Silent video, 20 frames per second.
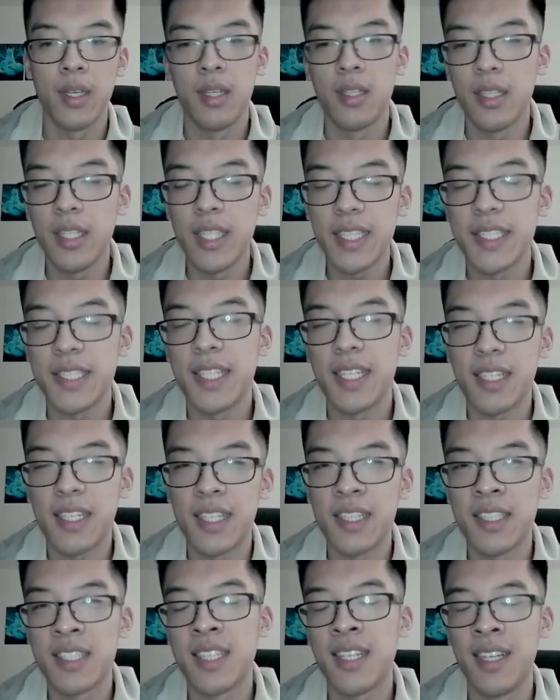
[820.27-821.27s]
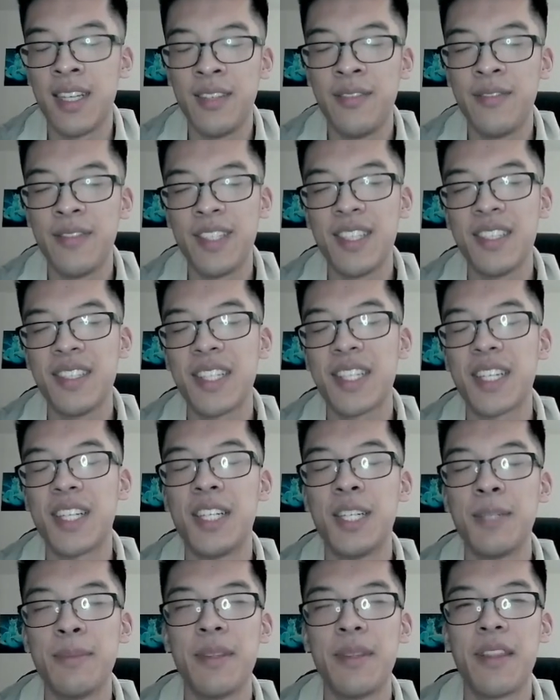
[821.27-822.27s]
The next deck has a very
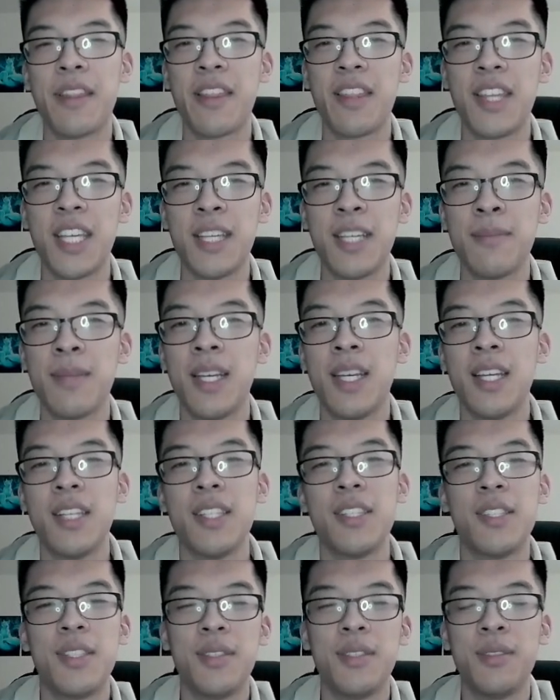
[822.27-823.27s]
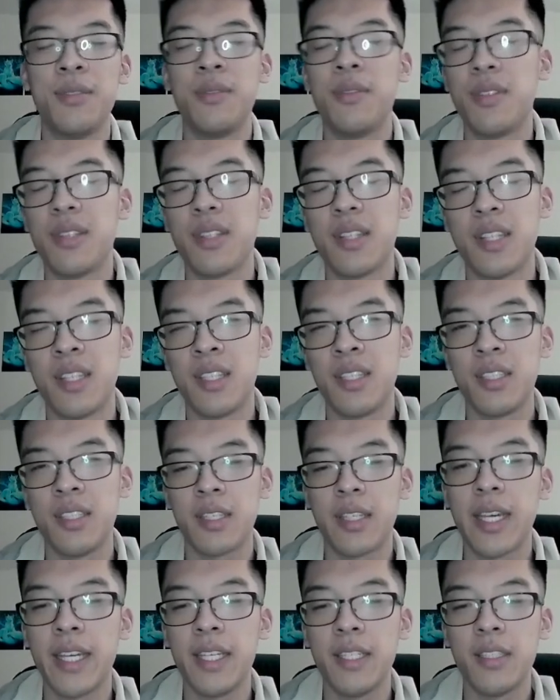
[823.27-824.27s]
common theme to the
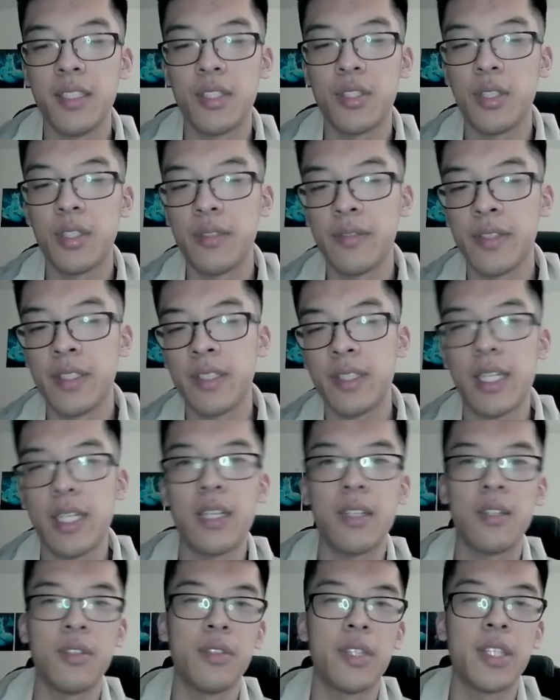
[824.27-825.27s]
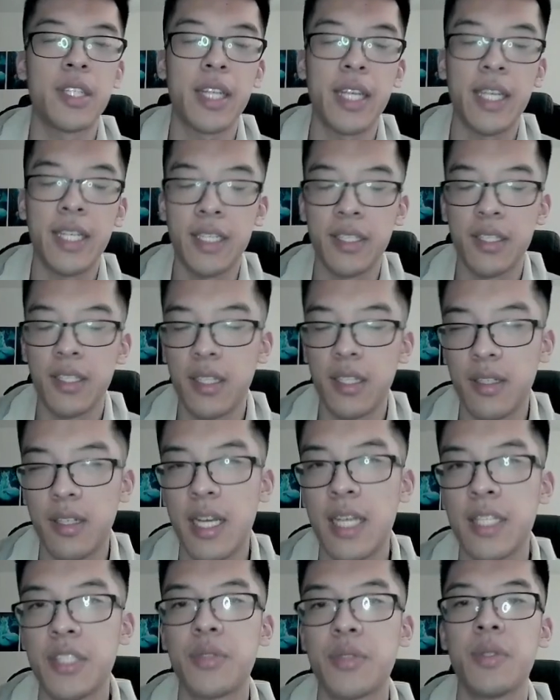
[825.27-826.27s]
Cait Draven deck, or the Cait
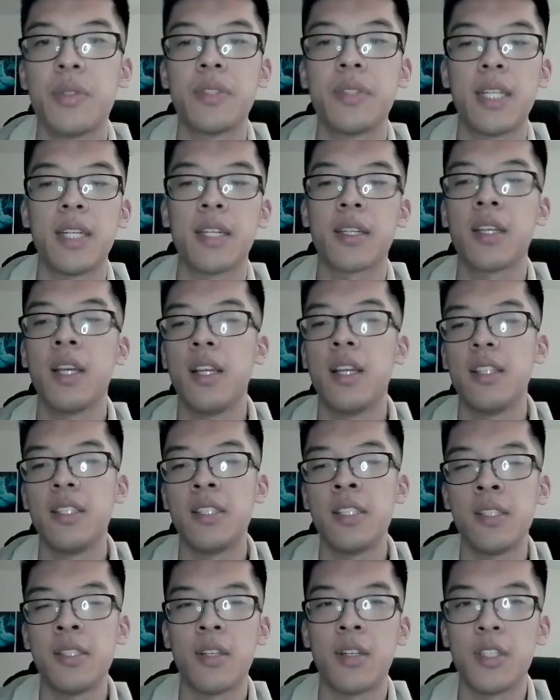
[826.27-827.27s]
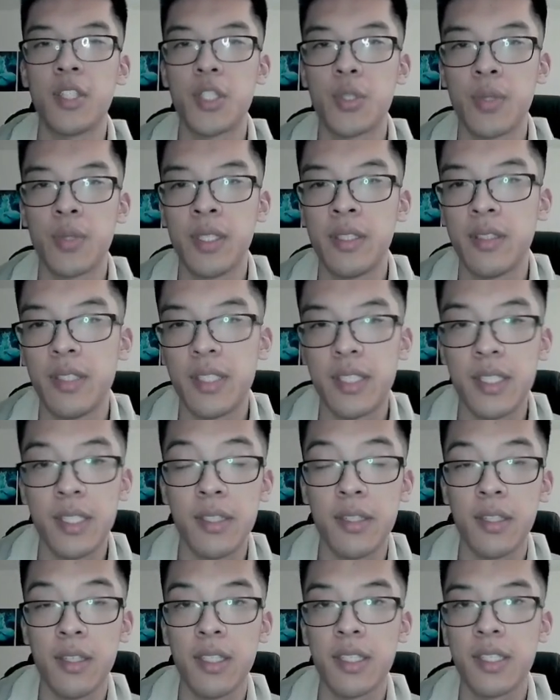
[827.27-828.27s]
Ezreal deck. This is Gnar Swain. This
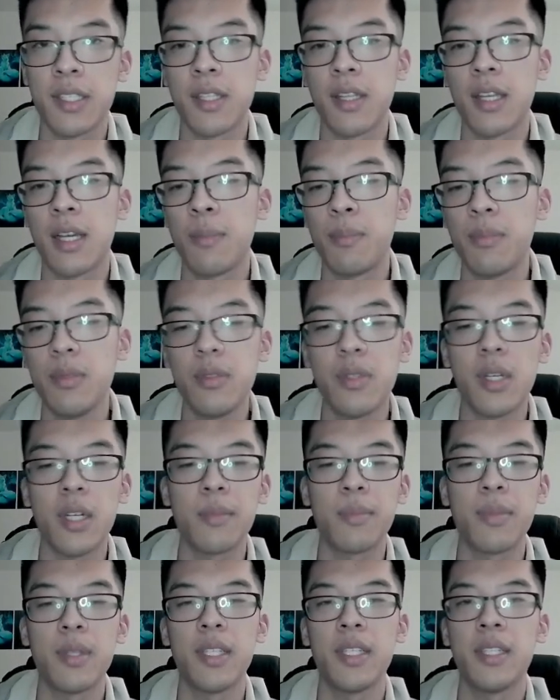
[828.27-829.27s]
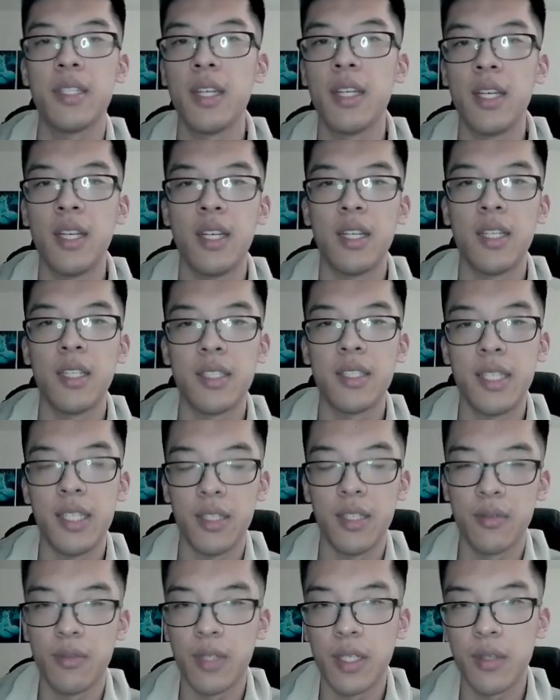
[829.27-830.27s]
is a list that Blue God played to
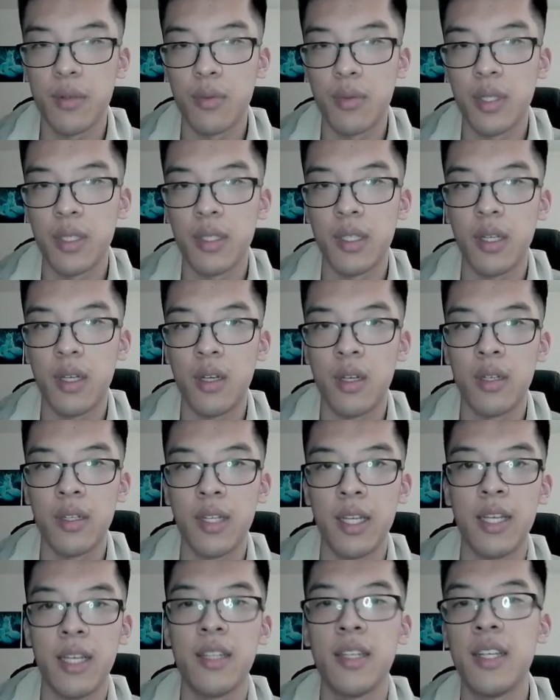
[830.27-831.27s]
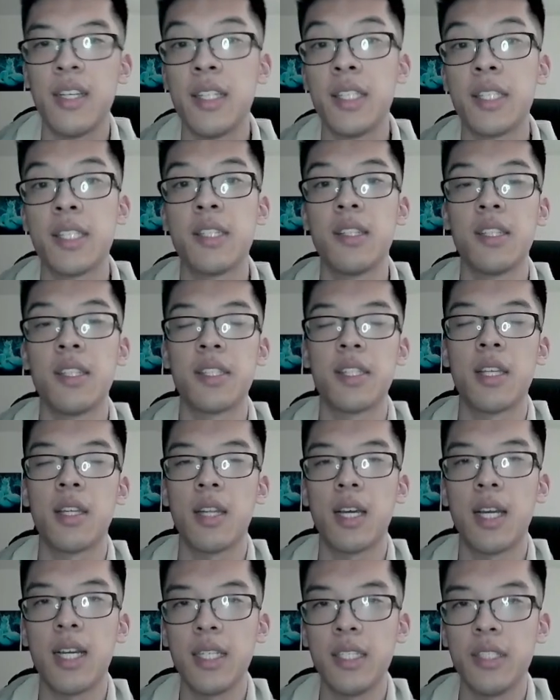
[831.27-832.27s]
hit rank 1 on NA. This is a list
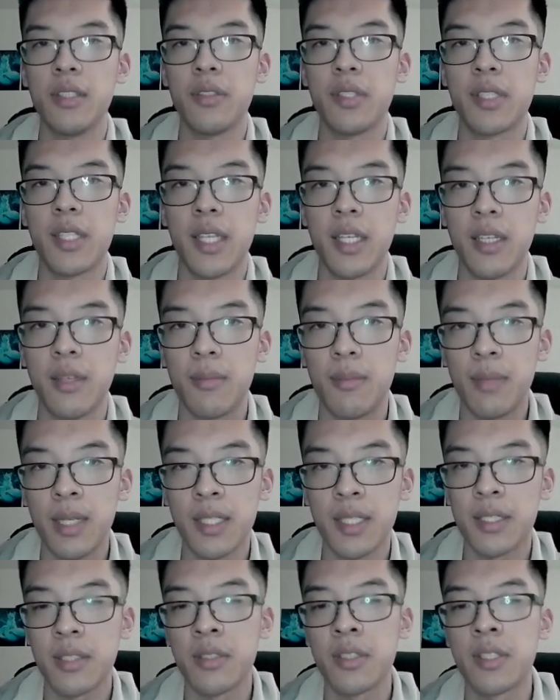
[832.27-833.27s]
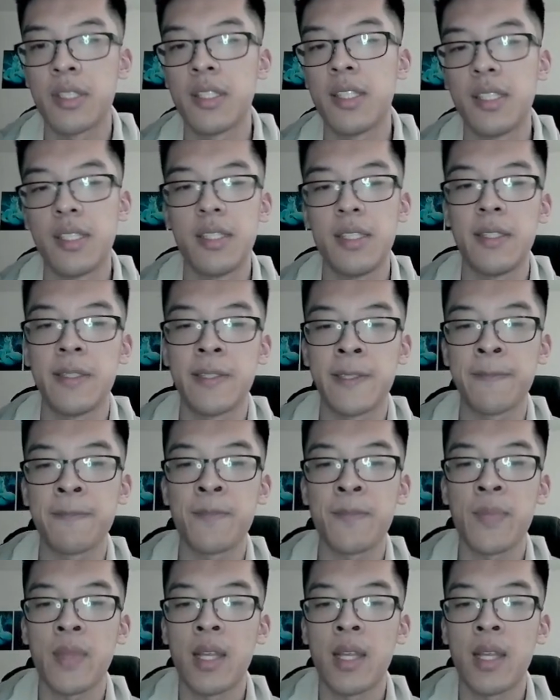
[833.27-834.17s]
that I used to hit Masters this season.